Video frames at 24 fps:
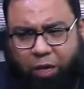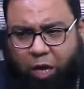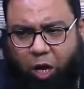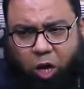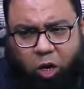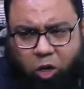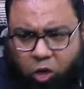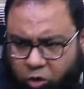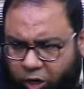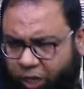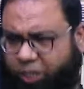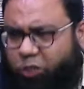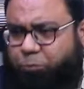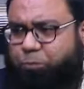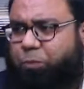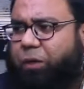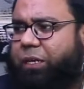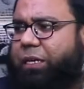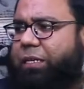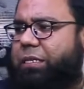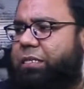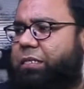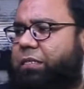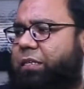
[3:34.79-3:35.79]
across
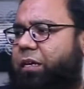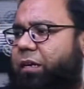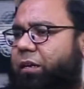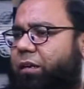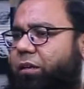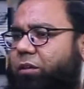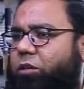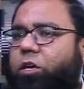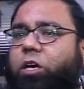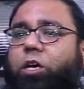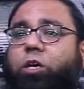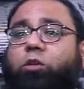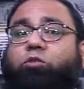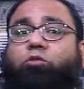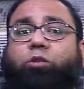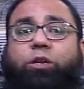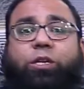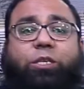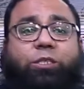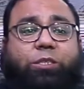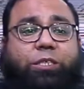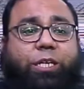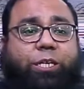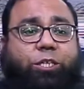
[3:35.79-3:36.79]
Pakistan.
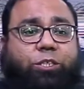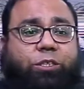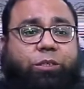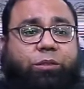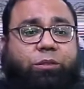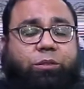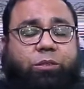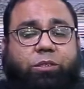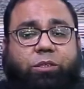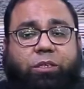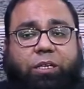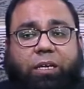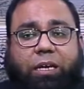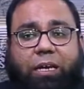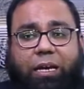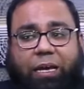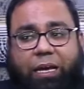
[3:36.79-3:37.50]
Three stations.